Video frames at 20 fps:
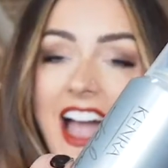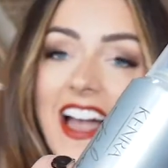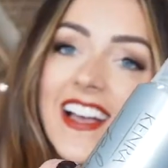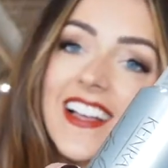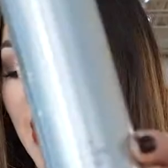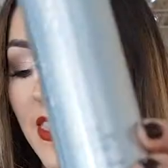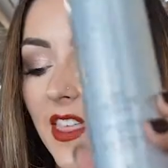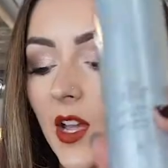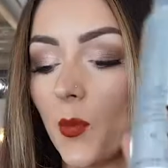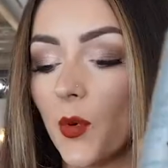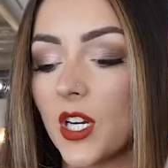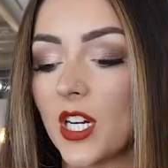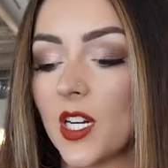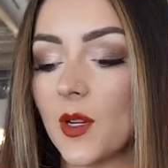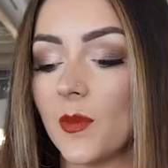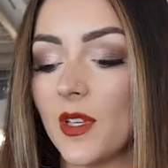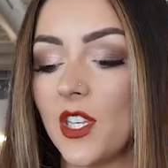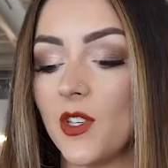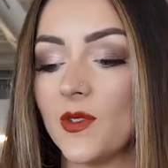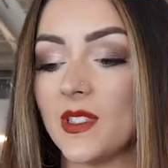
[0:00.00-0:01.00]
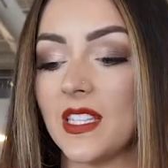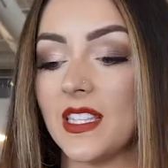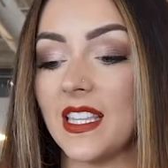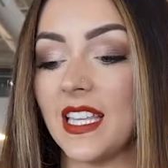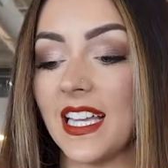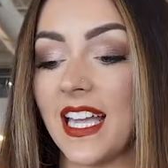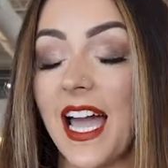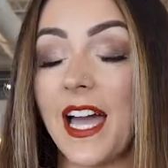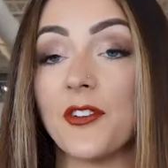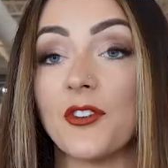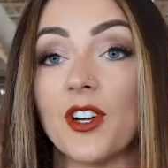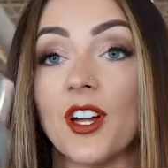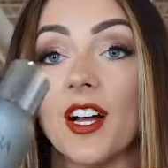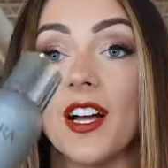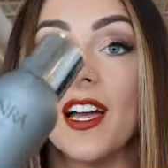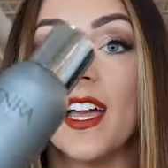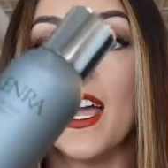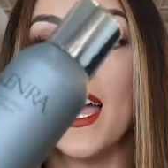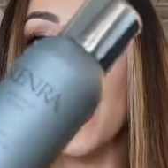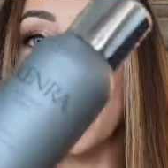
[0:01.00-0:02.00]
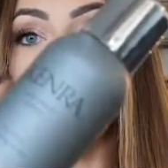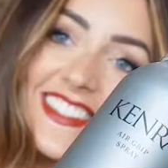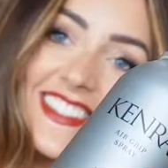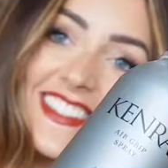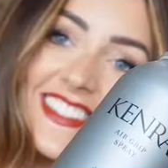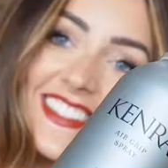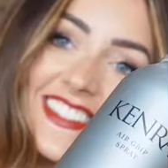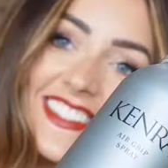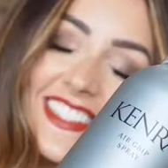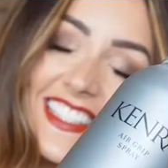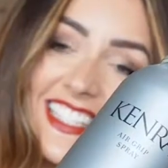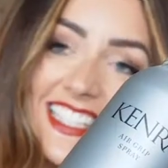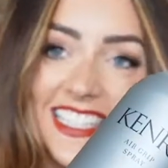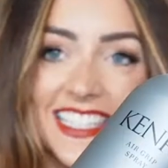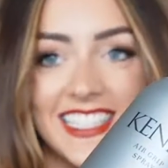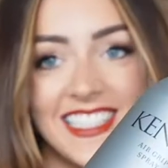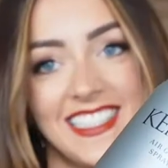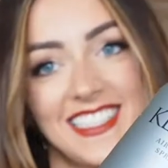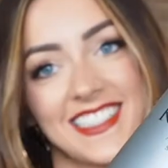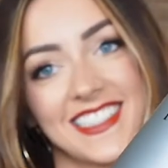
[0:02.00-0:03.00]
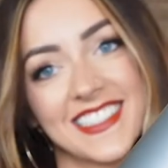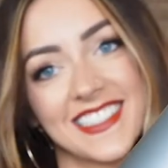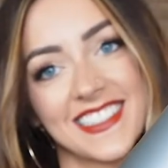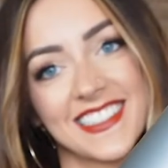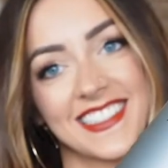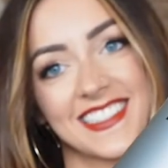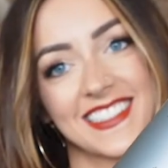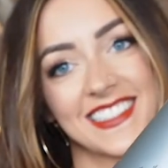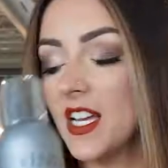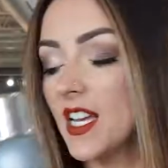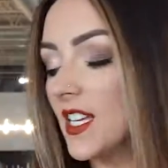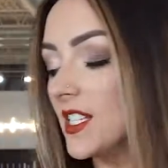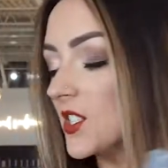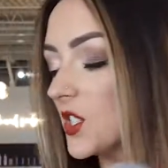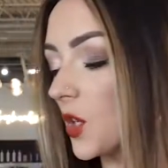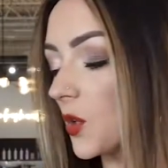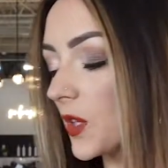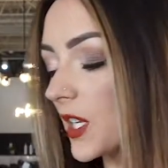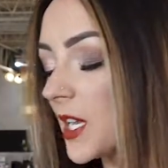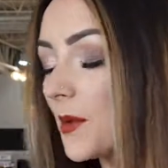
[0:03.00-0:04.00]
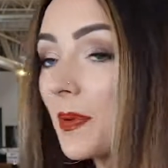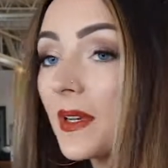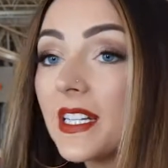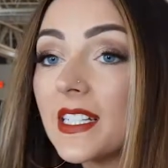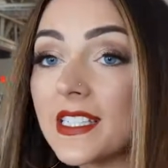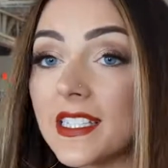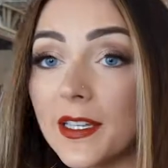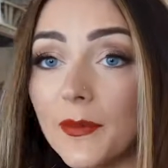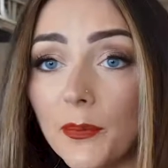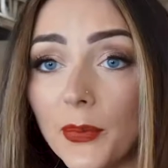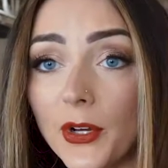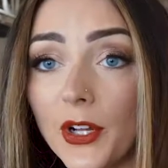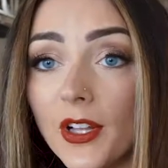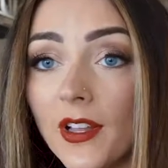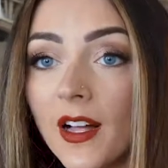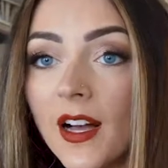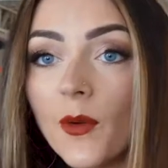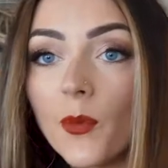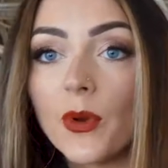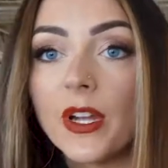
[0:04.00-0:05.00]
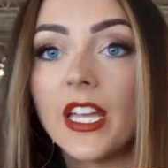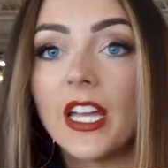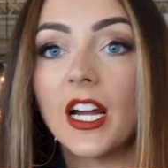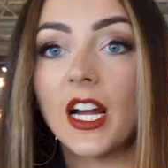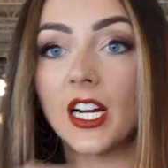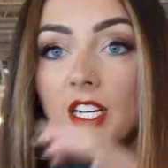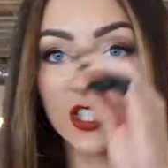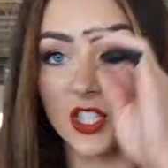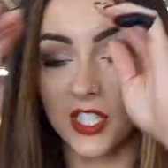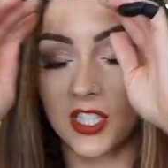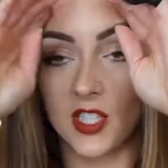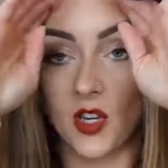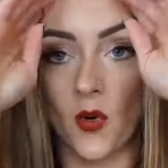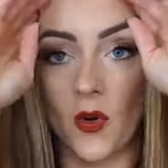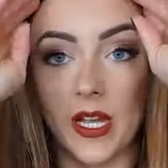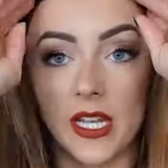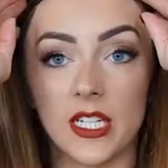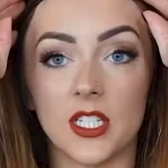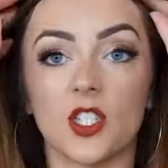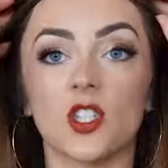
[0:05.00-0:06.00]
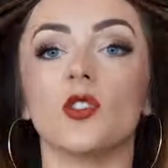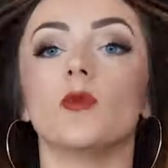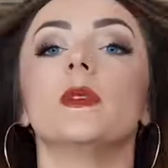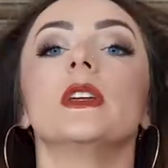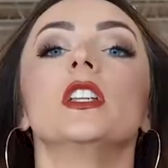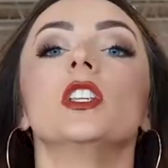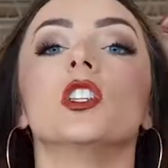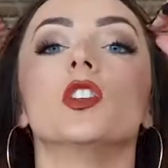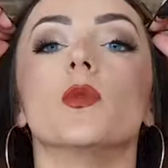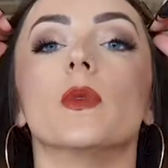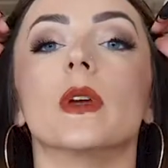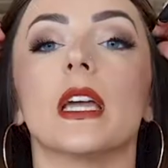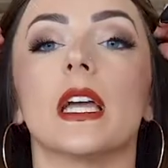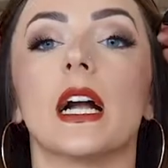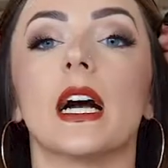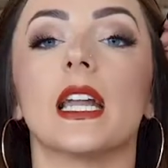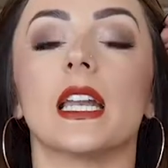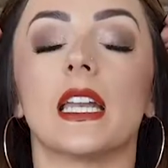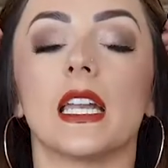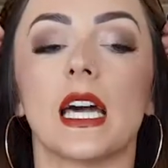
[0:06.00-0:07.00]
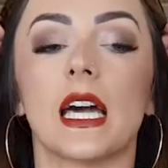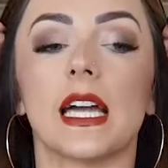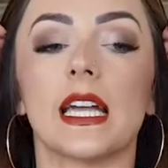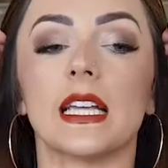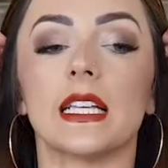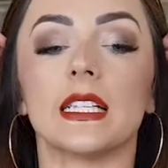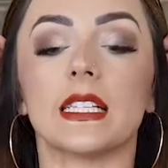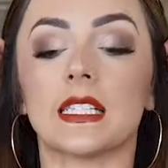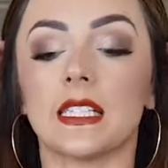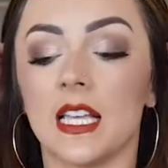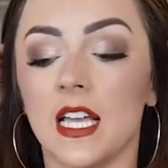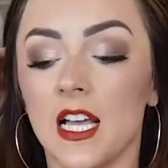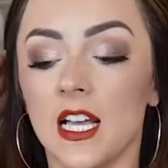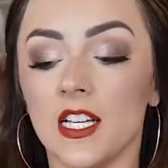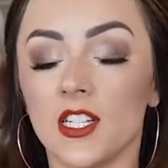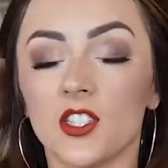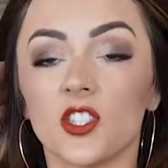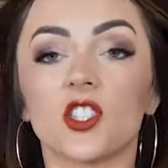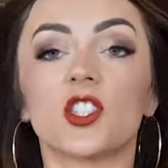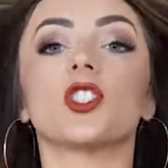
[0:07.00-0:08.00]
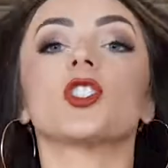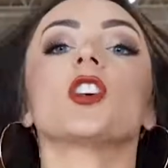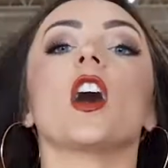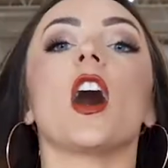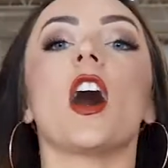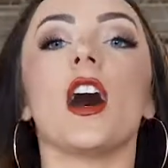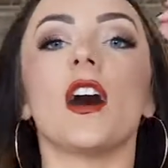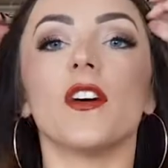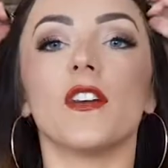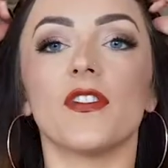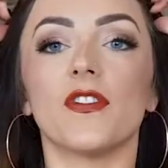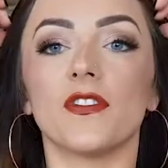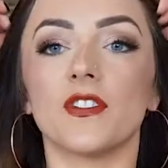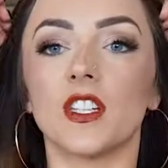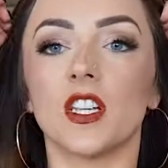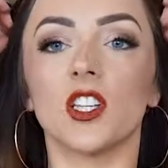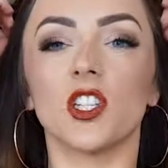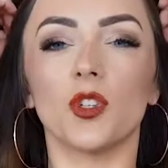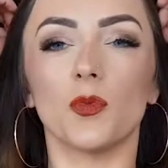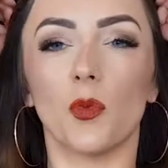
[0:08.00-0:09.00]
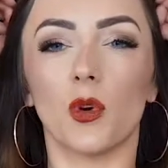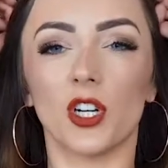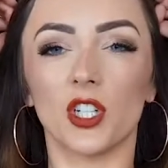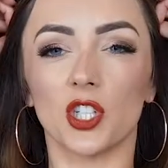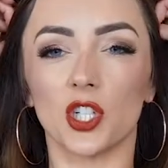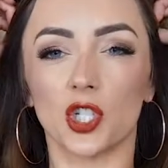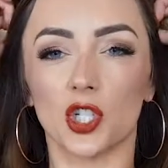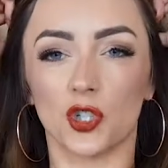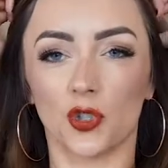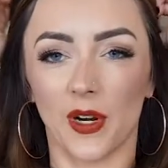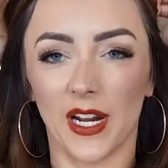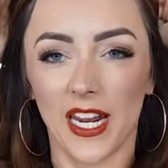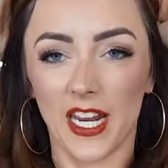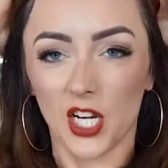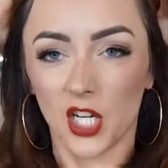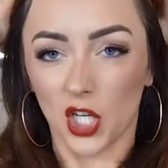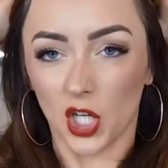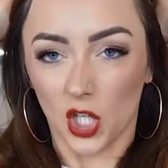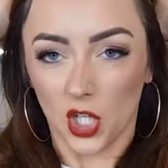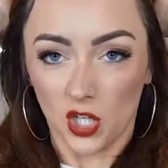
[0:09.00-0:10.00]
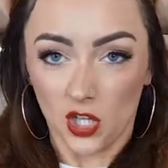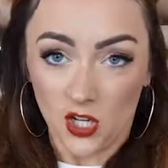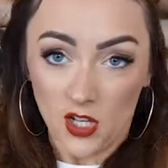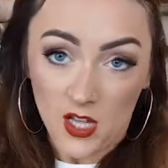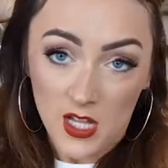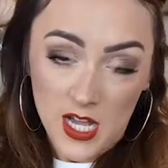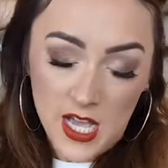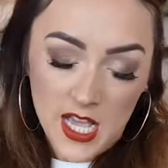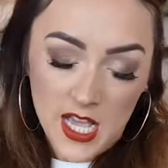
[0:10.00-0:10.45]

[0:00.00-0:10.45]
And then we're going to be using the Kenra Air Grip 5. So keeping it simple, we are just going to be doing a nice, soft, more straight curl.